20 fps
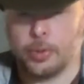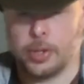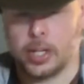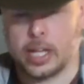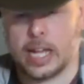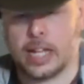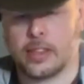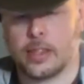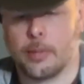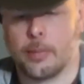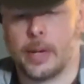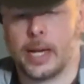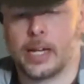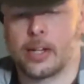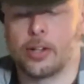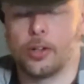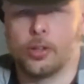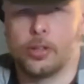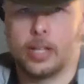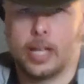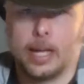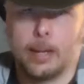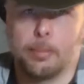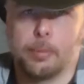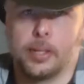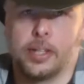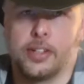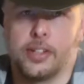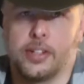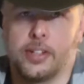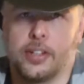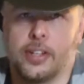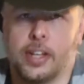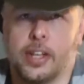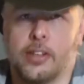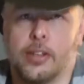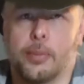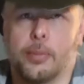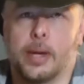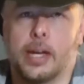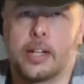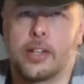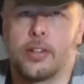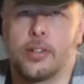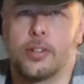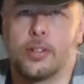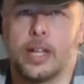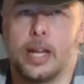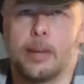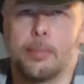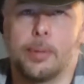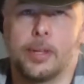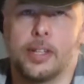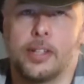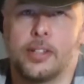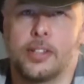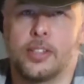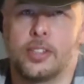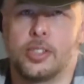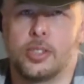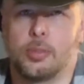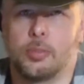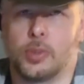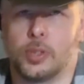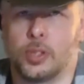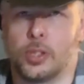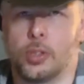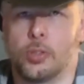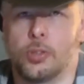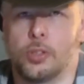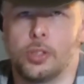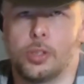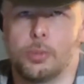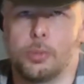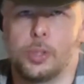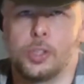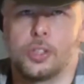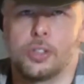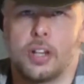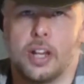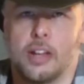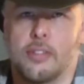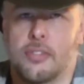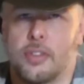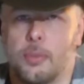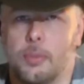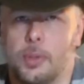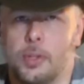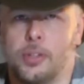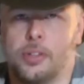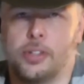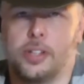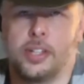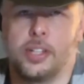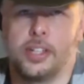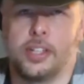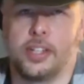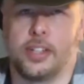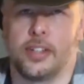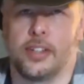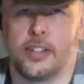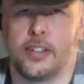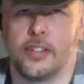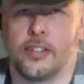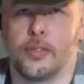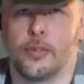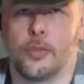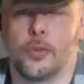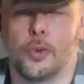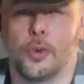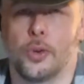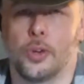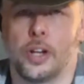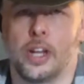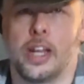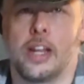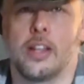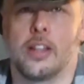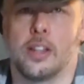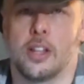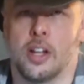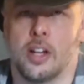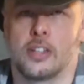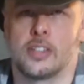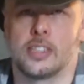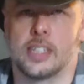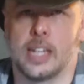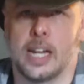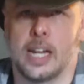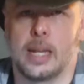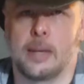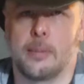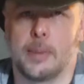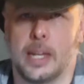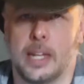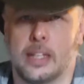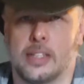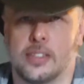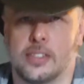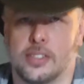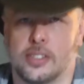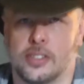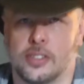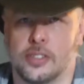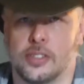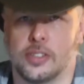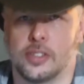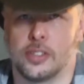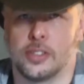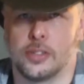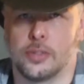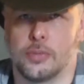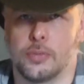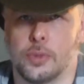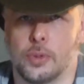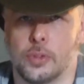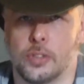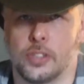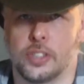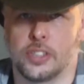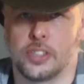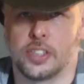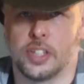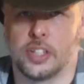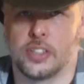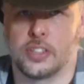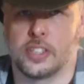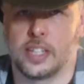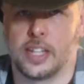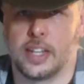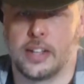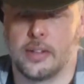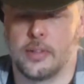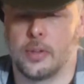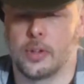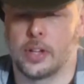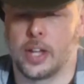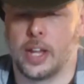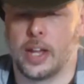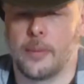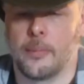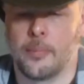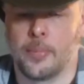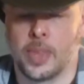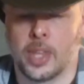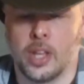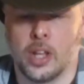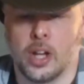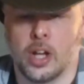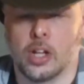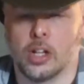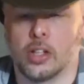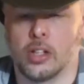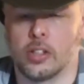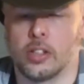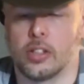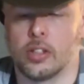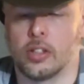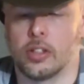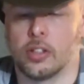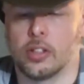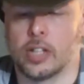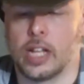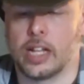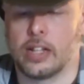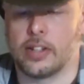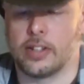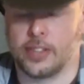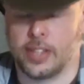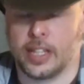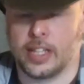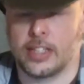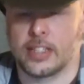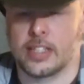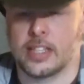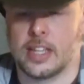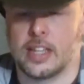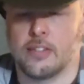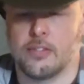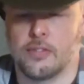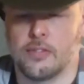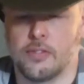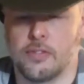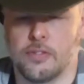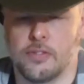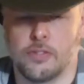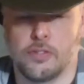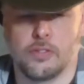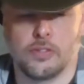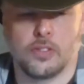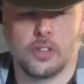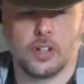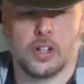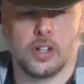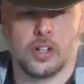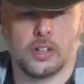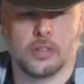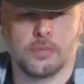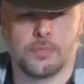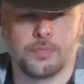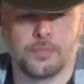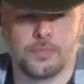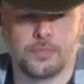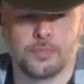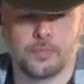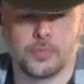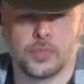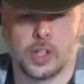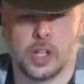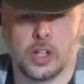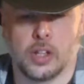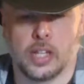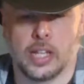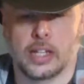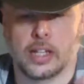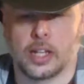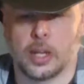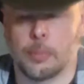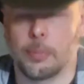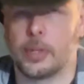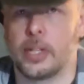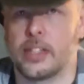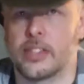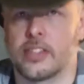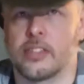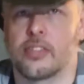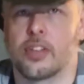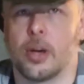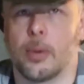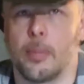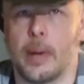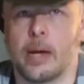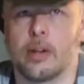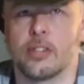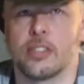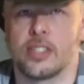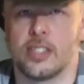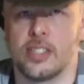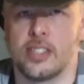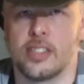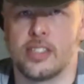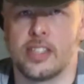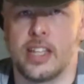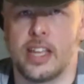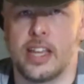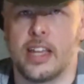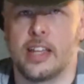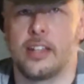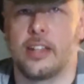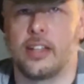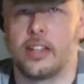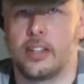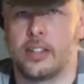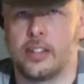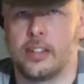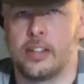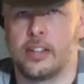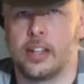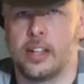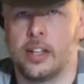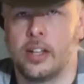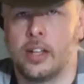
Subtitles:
we got the Baco Laplander. Now the Baco Laplander is known in the bushcraft community for a long time as the folding saw to get, okay? A lot of things have, a lot of companies have come out since then and